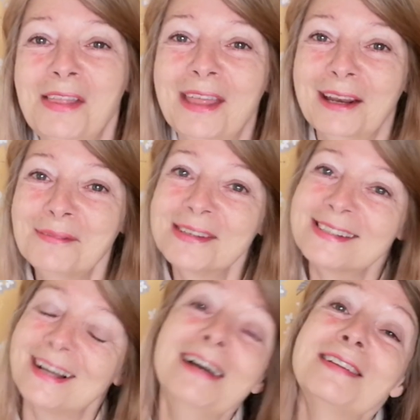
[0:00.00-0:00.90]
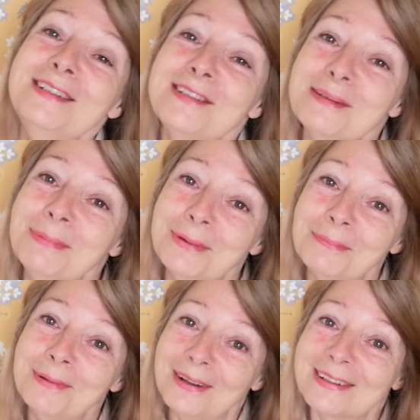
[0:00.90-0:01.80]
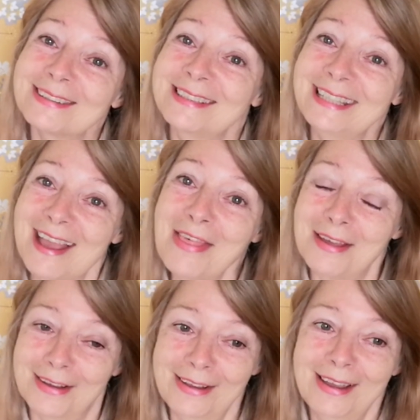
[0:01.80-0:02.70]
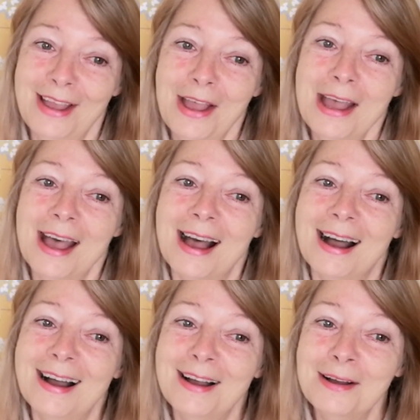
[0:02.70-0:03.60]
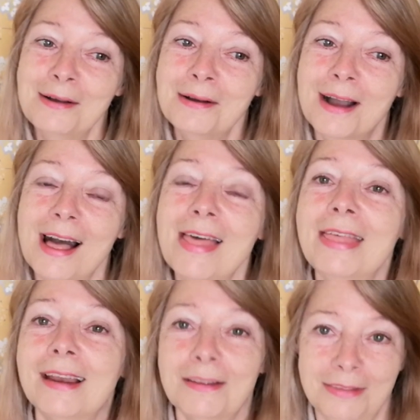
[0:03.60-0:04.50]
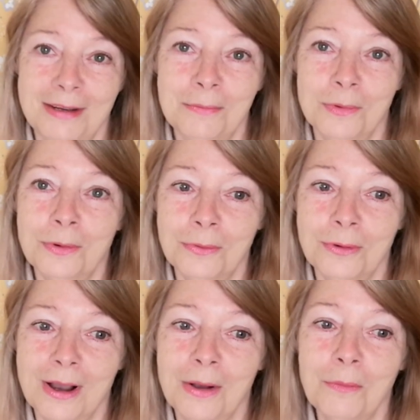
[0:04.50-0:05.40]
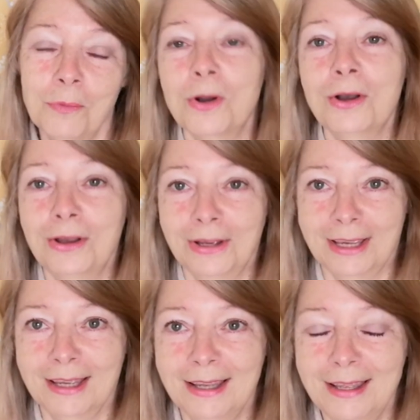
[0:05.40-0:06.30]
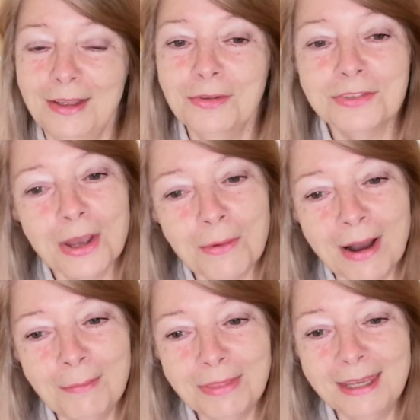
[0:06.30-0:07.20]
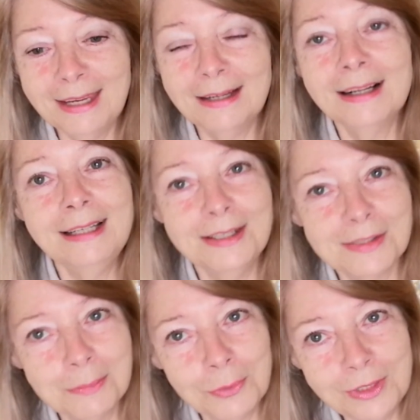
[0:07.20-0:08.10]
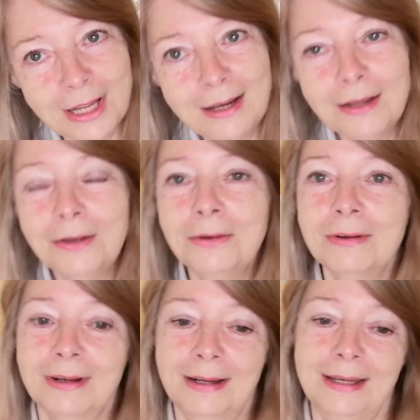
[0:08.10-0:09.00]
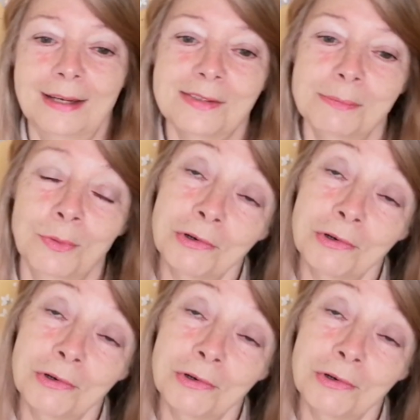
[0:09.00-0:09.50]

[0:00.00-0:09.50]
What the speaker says: I'm starting to put blocks together that I think will work. So I'm thinking I need some more yellow, I need some more